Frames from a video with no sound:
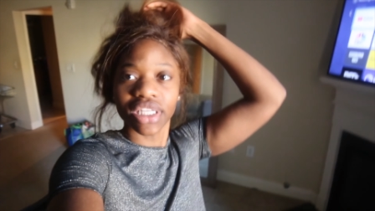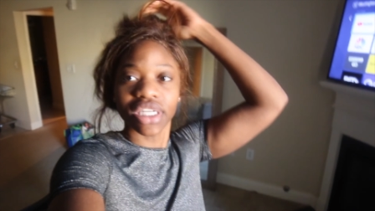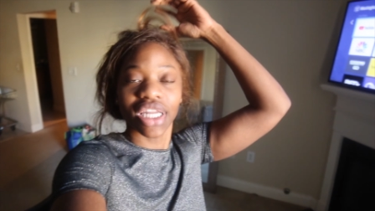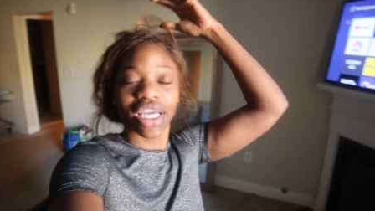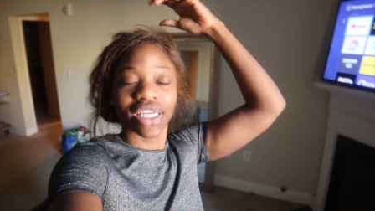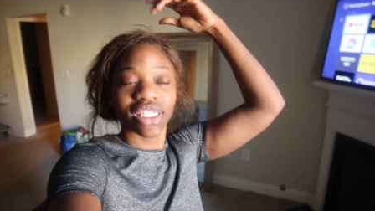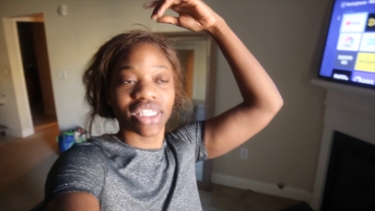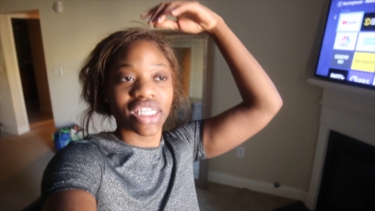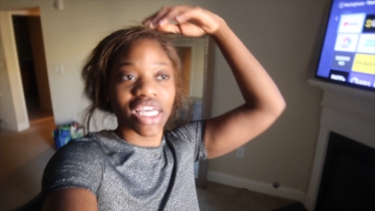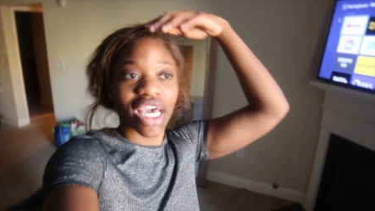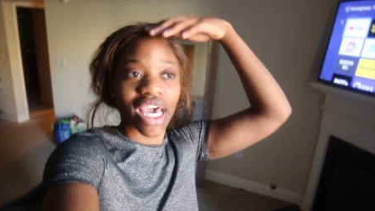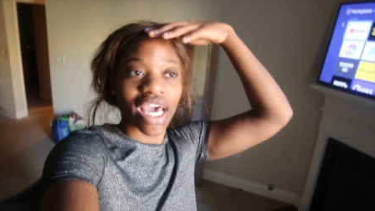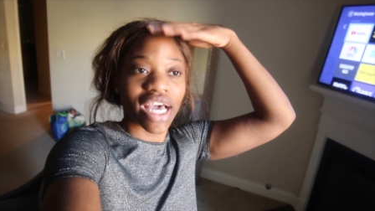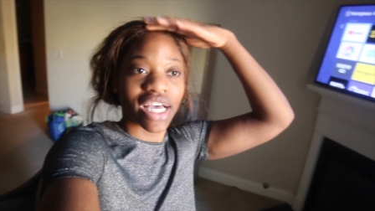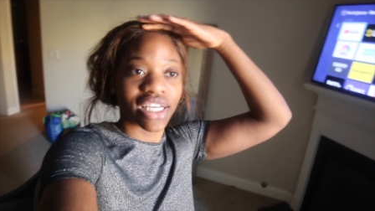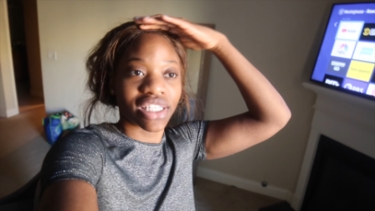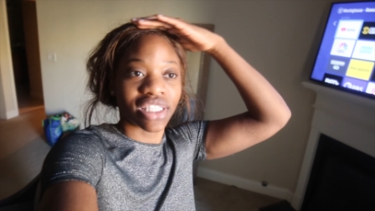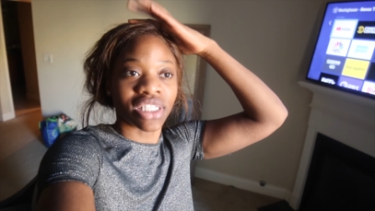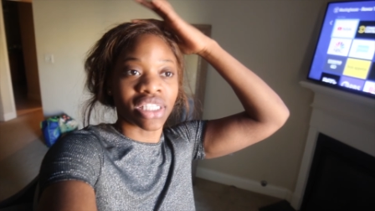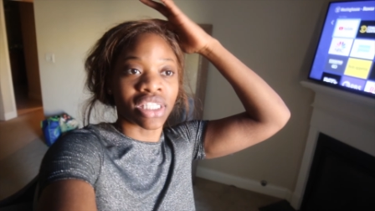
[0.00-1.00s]
The next
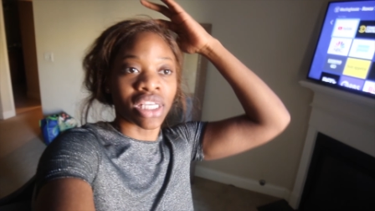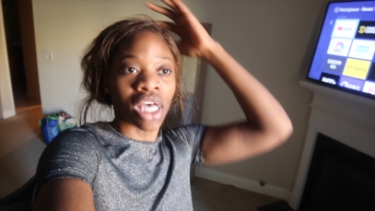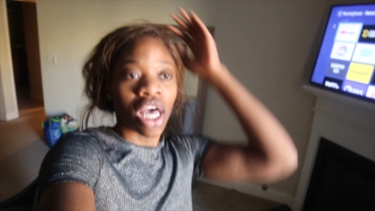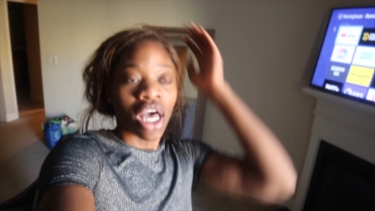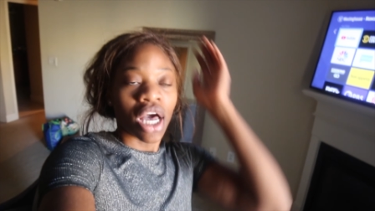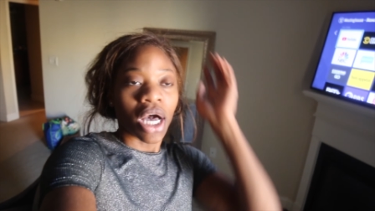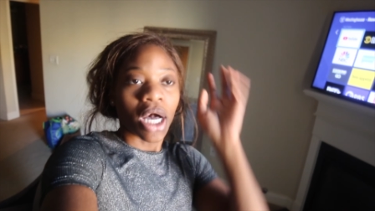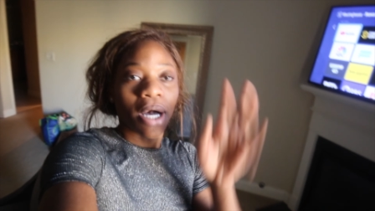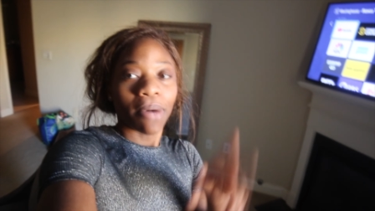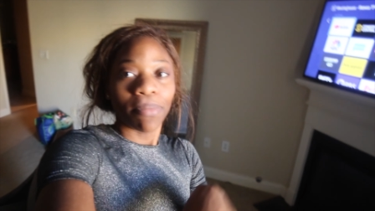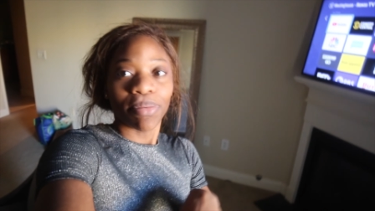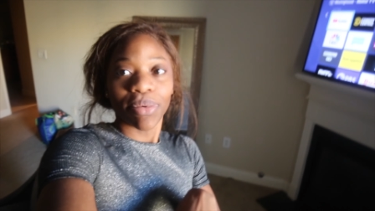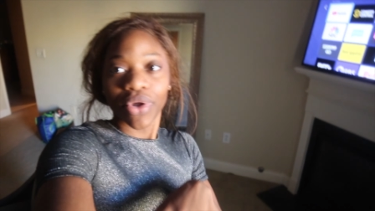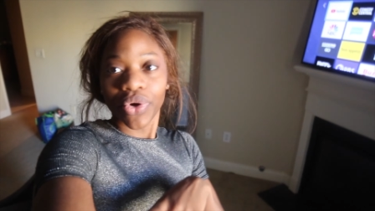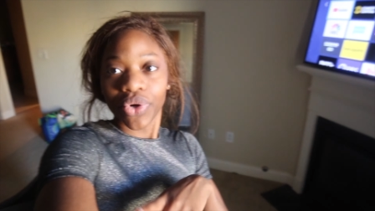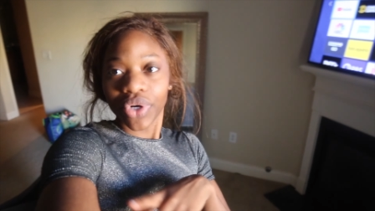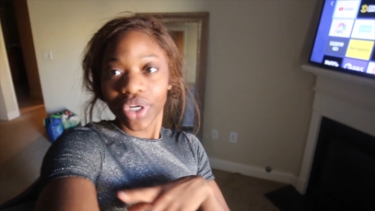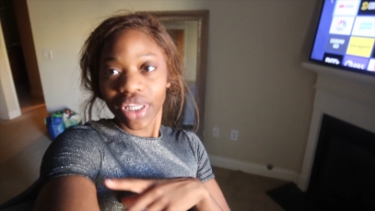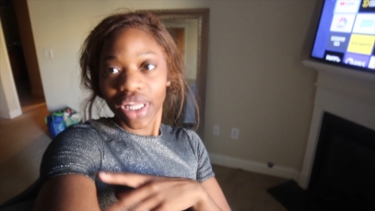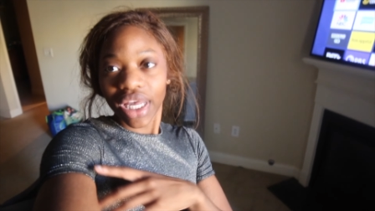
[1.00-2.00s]
task is
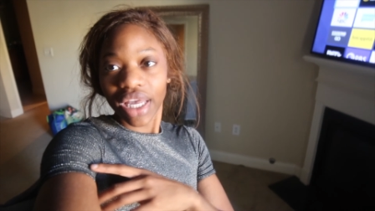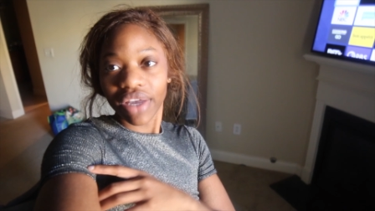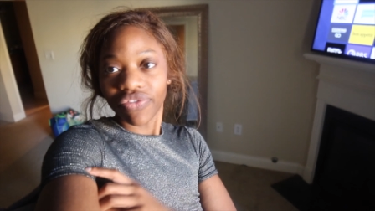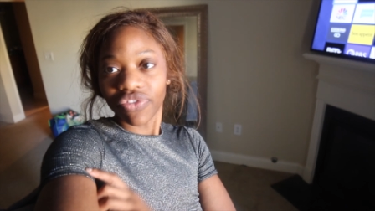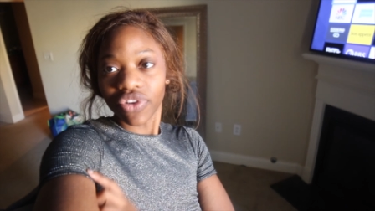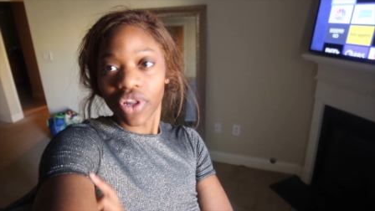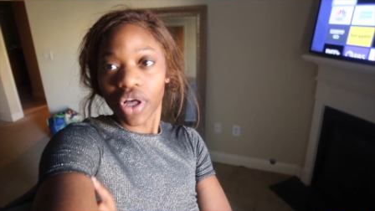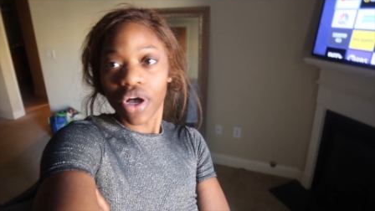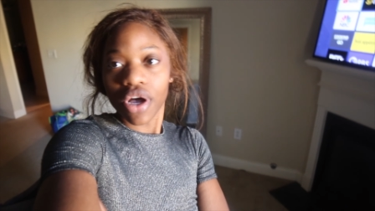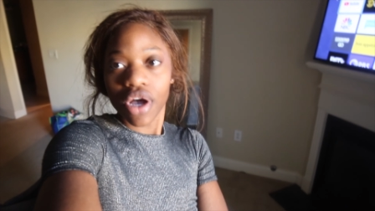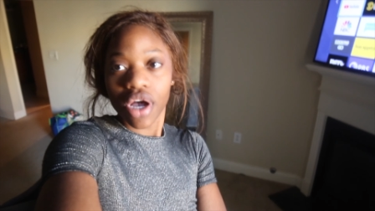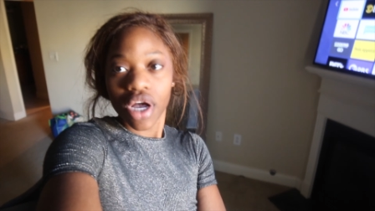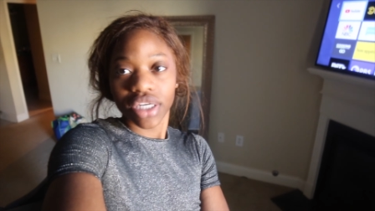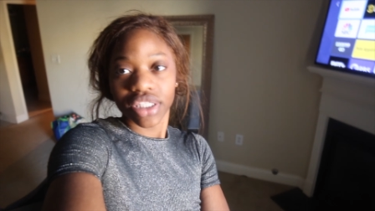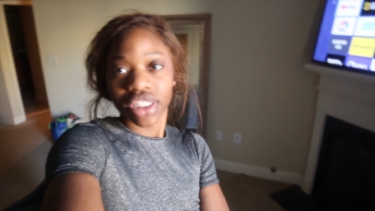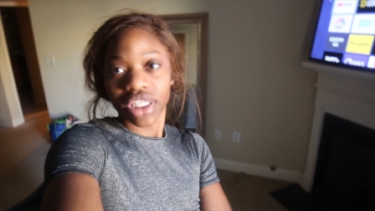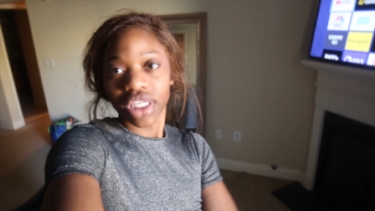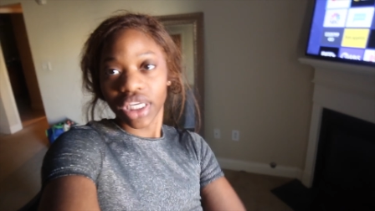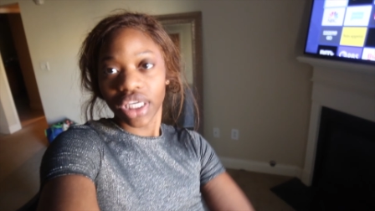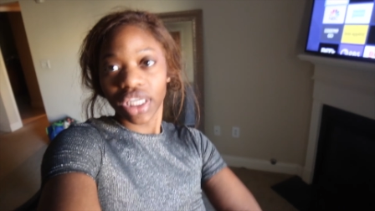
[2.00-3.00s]
uploading like
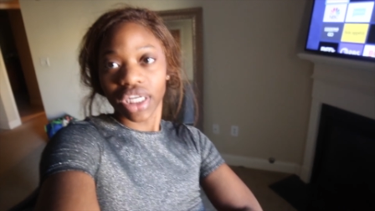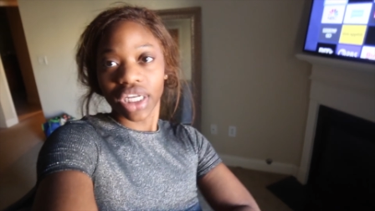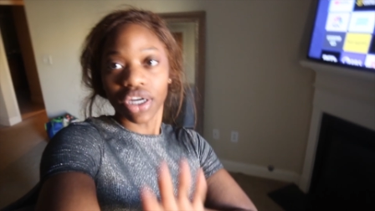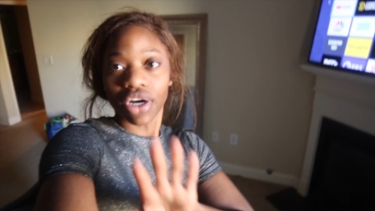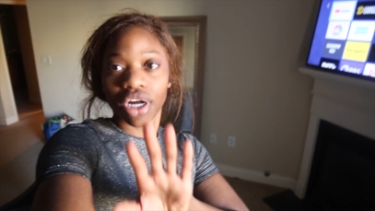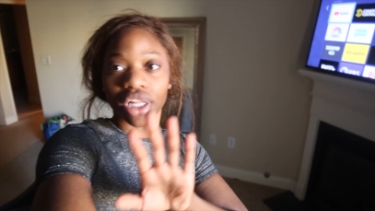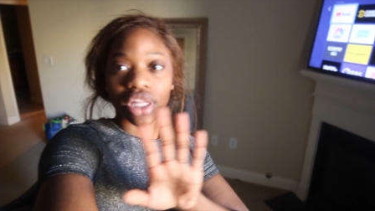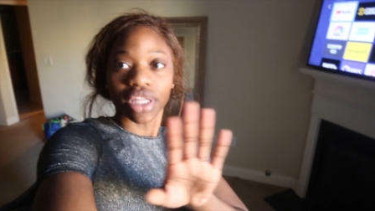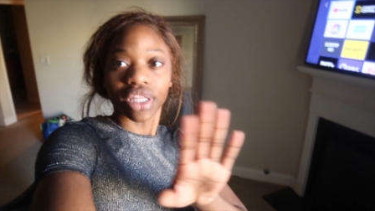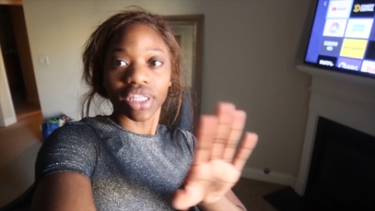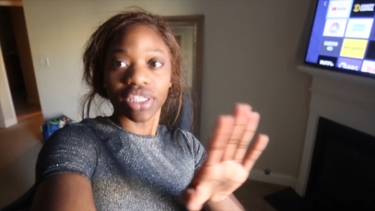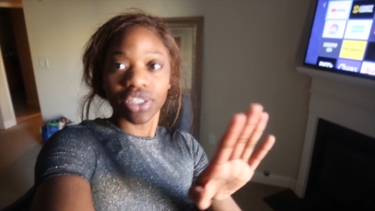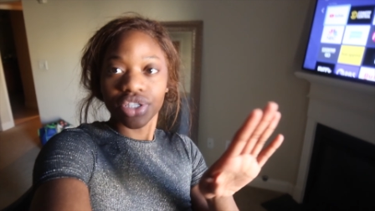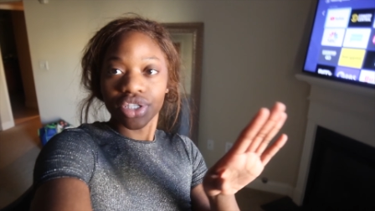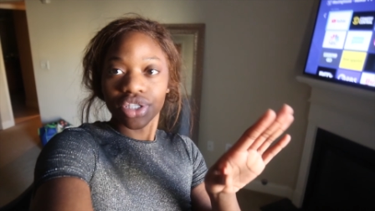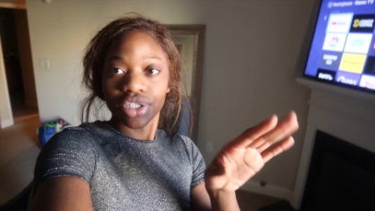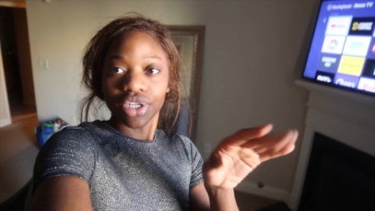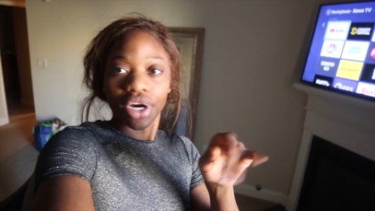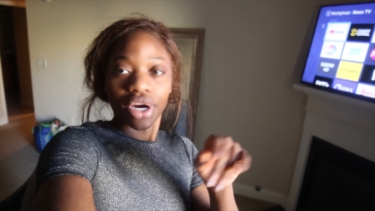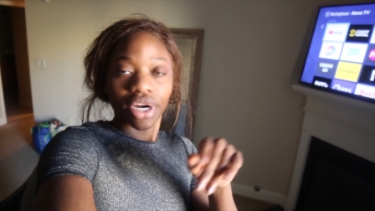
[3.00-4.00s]
vlogs and getting all of this
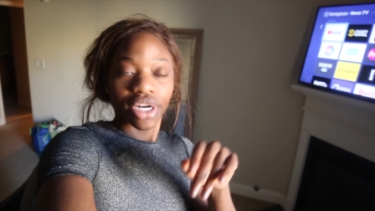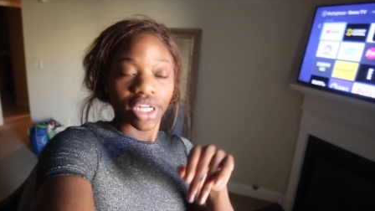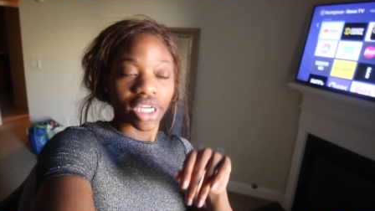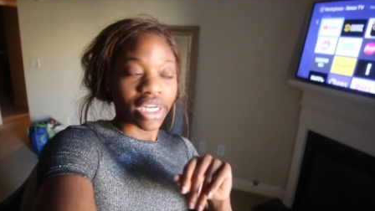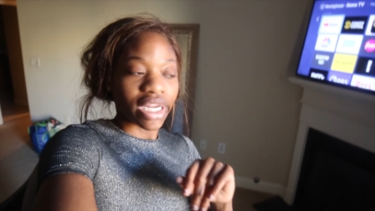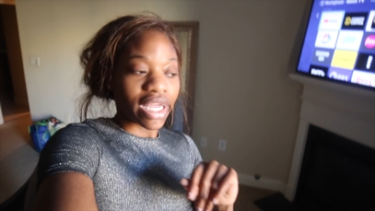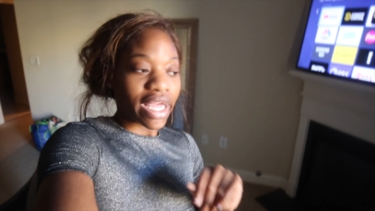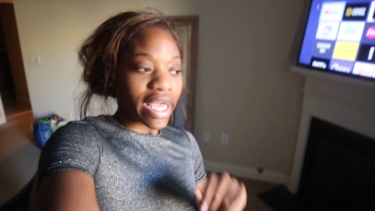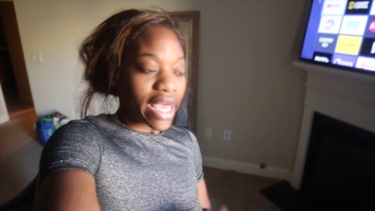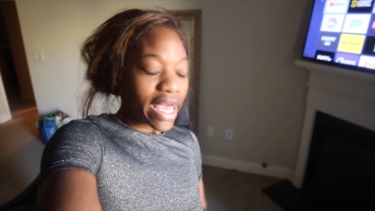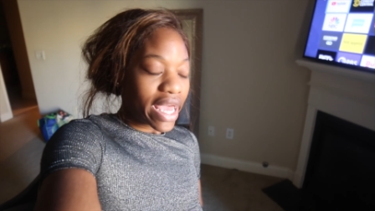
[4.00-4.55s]
started.